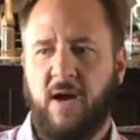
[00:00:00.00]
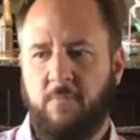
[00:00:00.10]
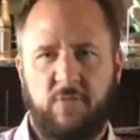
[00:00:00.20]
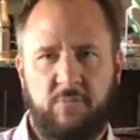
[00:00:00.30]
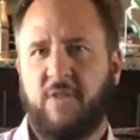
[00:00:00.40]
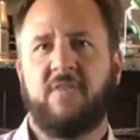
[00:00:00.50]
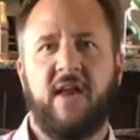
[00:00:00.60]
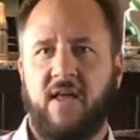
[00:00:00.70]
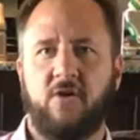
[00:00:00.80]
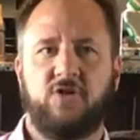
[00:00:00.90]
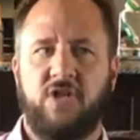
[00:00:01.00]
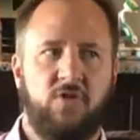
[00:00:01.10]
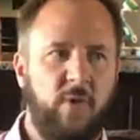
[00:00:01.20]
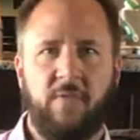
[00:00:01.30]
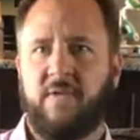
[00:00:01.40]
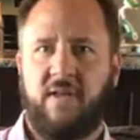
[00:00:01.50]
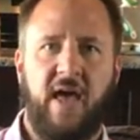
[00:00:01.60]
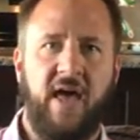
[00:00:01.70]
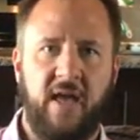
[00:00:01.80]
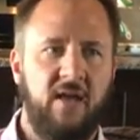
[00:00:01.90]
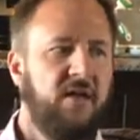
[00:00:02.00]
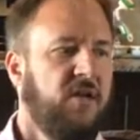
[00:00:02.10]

by depleting that energy throughout the day.